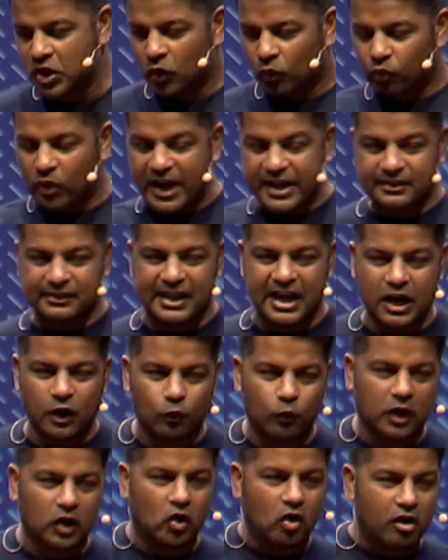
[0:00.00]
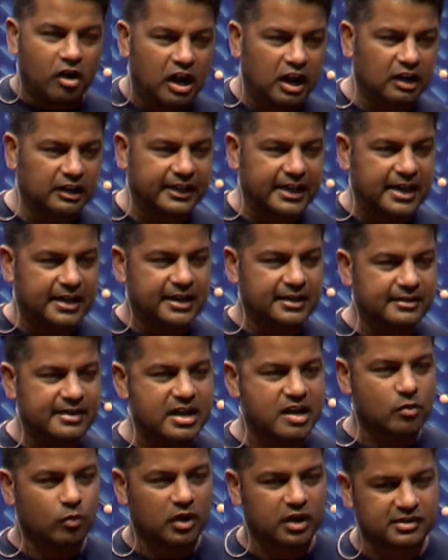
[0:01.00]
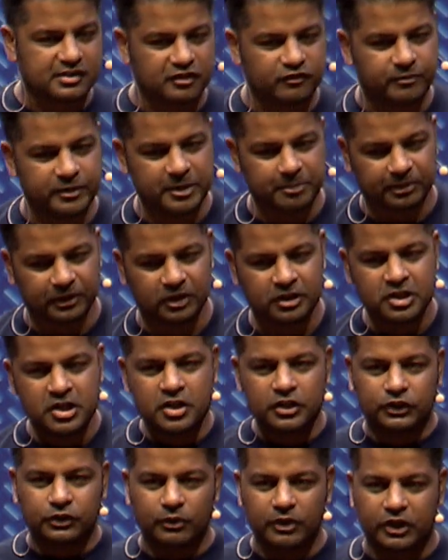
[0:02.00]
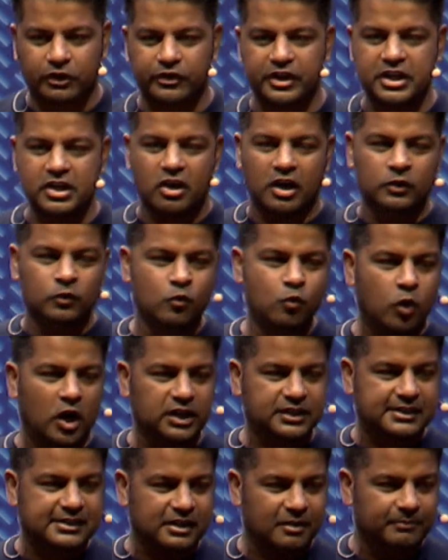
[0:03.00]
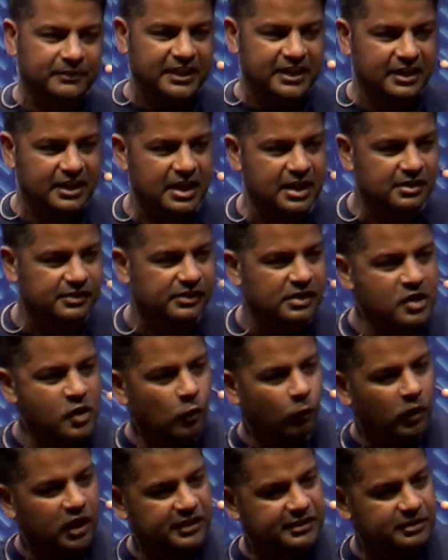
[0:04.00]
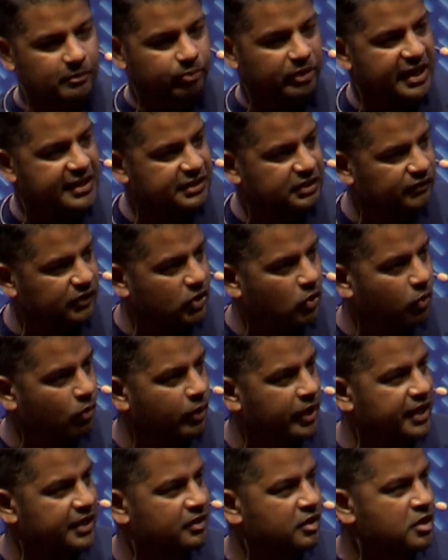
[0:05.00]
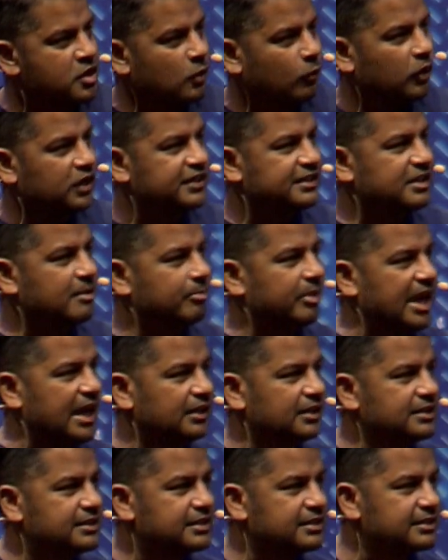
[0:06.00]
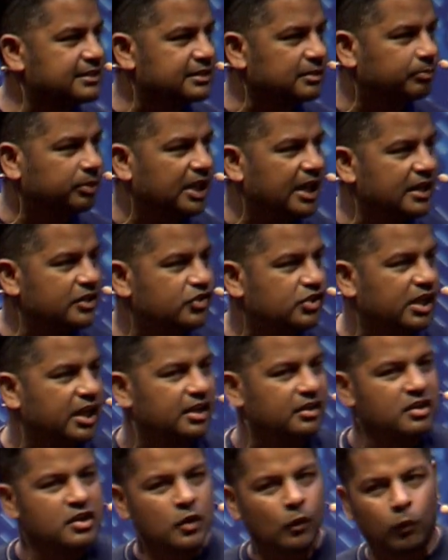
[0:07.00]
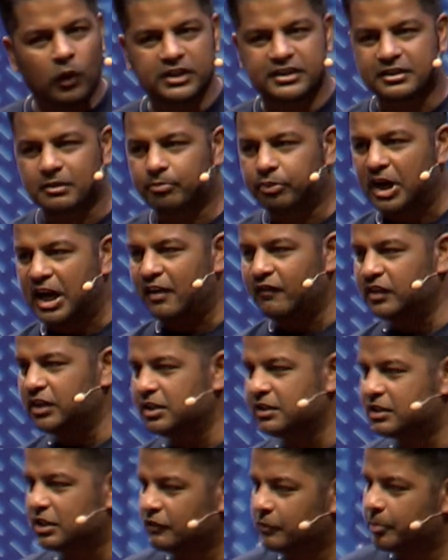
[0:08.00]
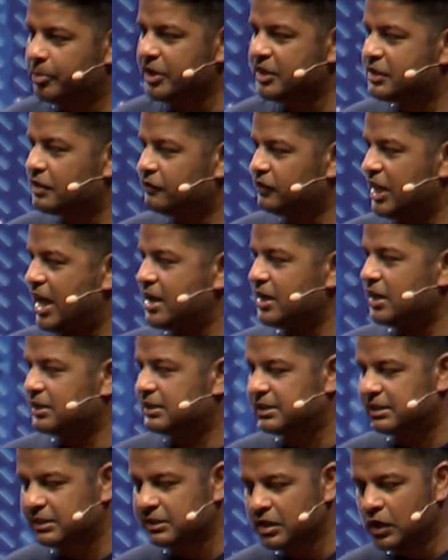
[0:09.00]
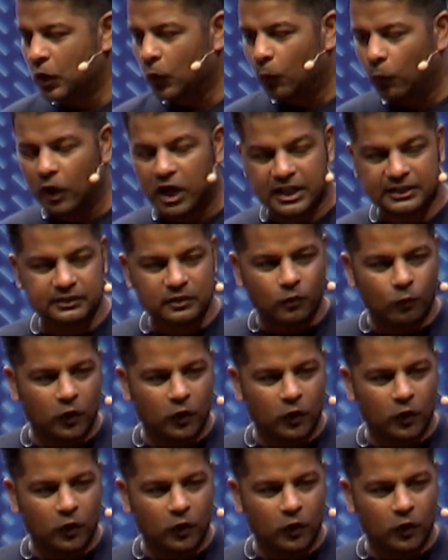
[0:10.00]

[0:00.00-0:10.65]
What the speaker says: Right now, we're all getting networks of people to agree on what something is. What's the price of a coin? What's the balance in a supply chain? What's the provenance of a piece of lettuce? What?